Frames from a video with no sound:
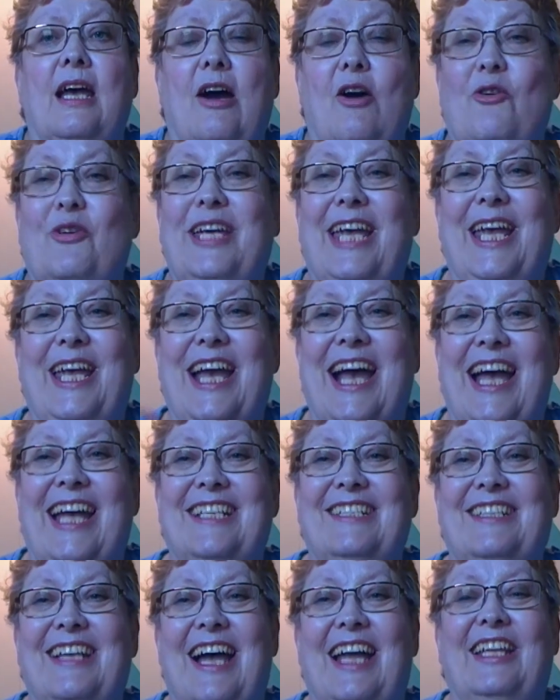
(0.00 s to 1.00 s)
okay
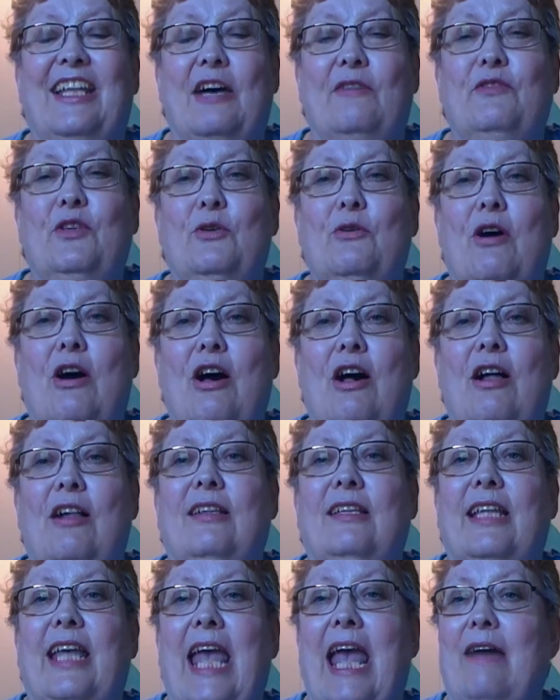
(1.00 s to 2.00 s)
guys I love you all
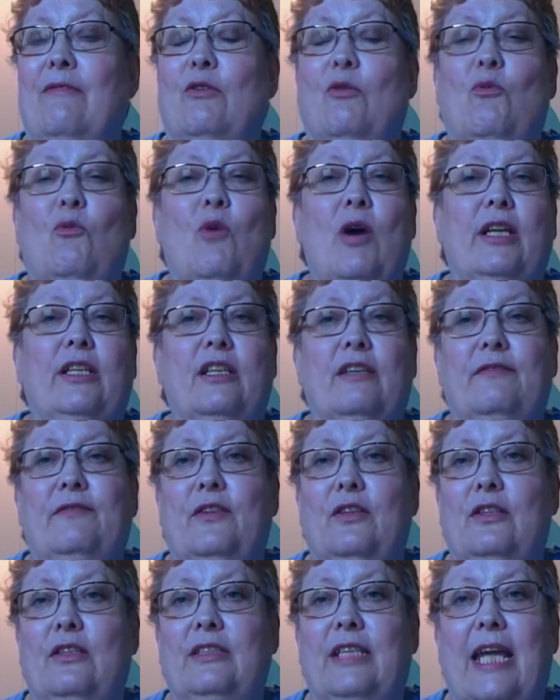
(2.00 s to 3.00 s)
have a
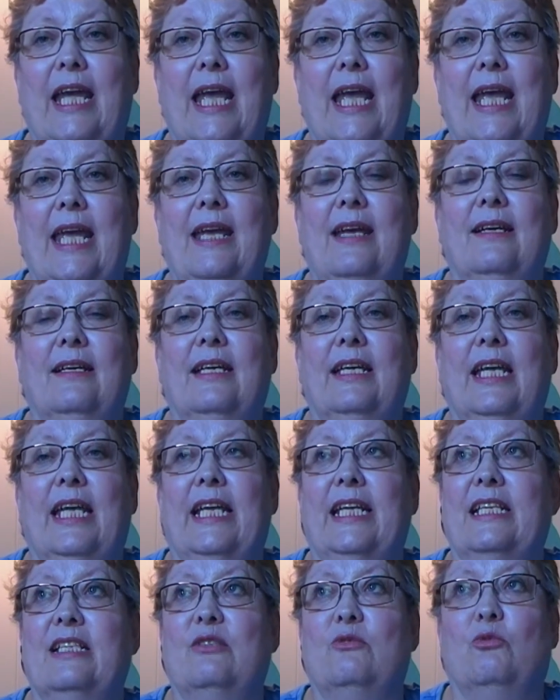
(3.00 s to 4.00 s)
wonderful day
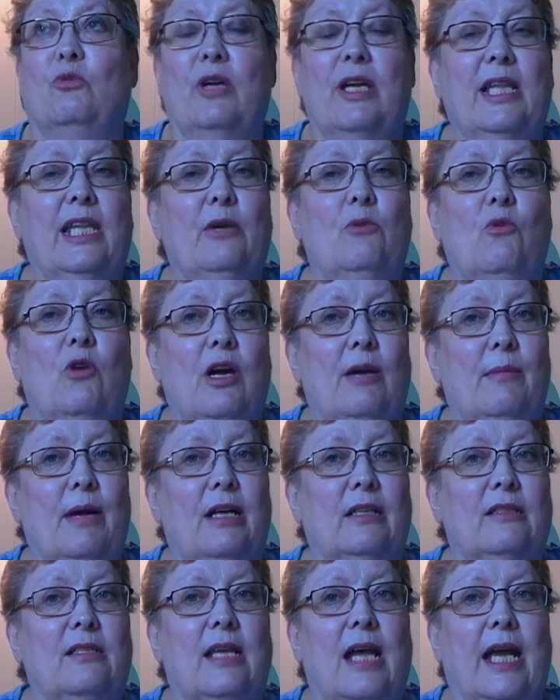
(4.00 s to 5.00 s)
it is really warm
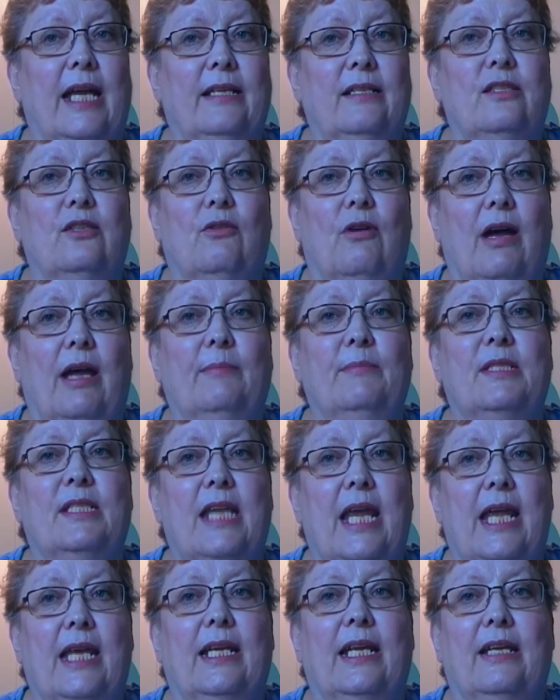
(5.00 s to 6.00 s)
outside so I'm
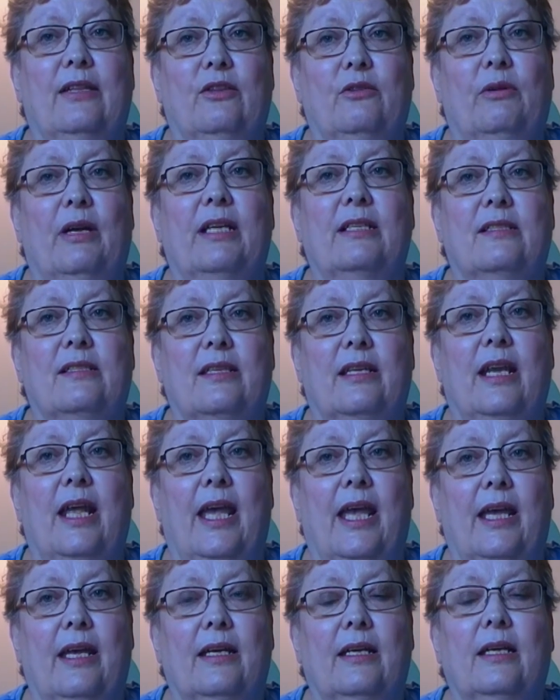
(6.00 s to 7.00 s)
staying in the rest of the
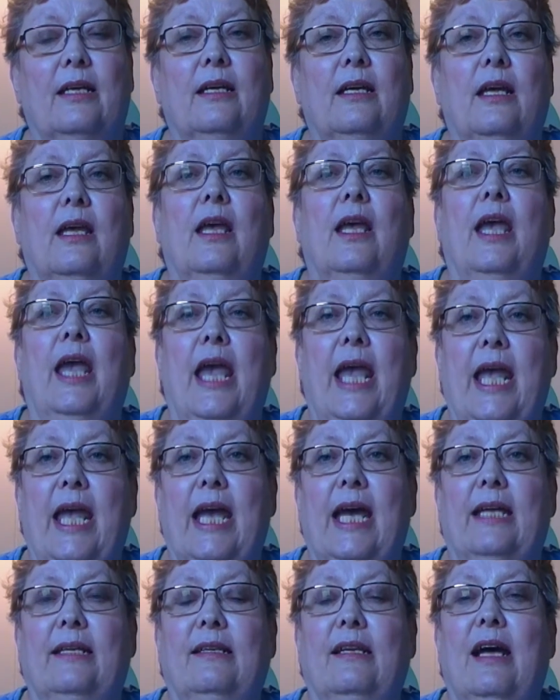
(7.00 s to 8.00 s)
day
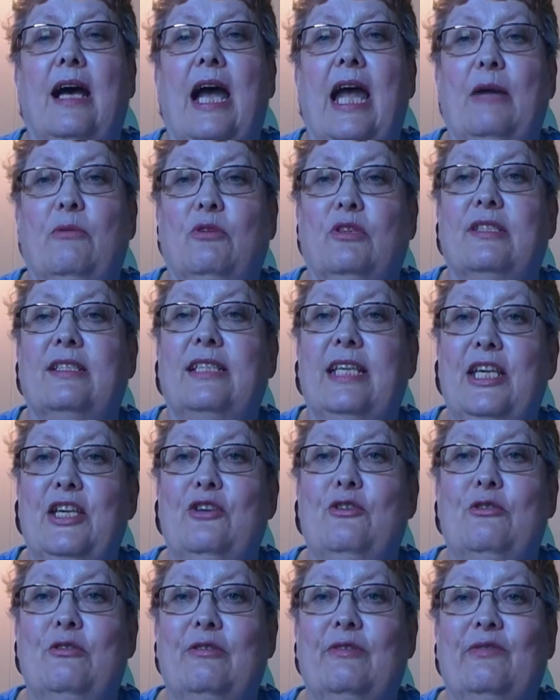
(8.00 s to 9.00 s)
and I will see
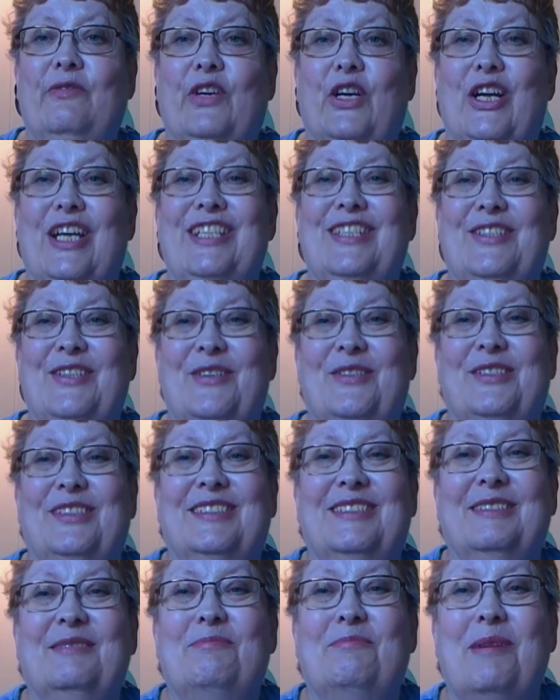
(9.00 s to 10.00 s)
you very soon.
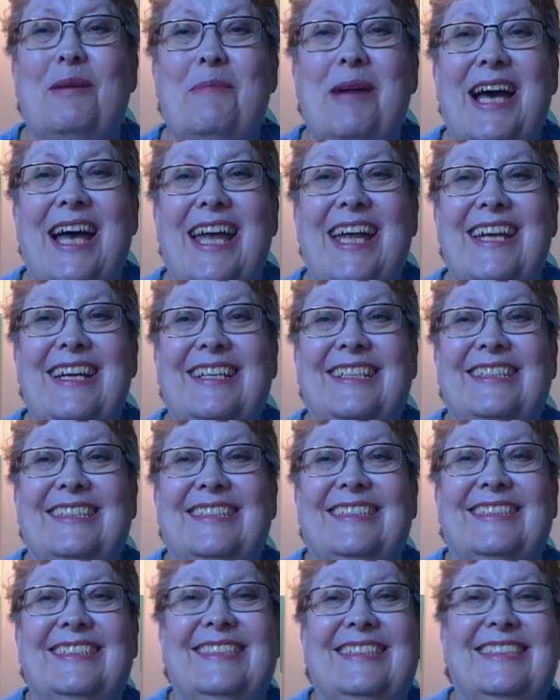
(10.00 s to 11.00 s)
Bye
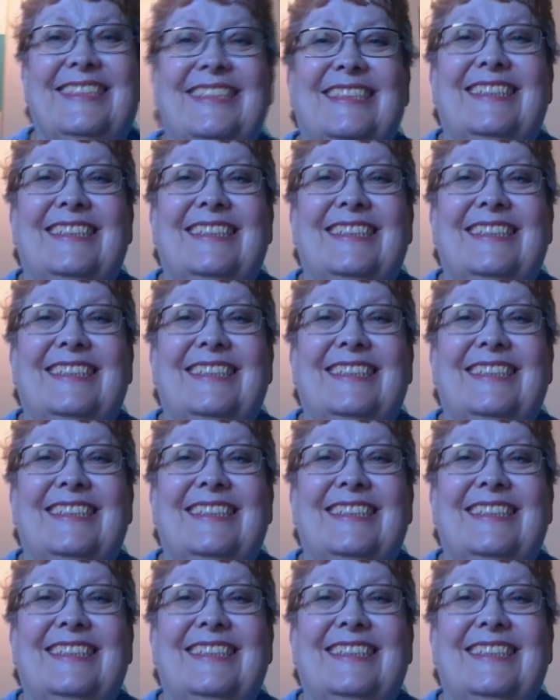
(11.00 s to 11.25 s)
bye.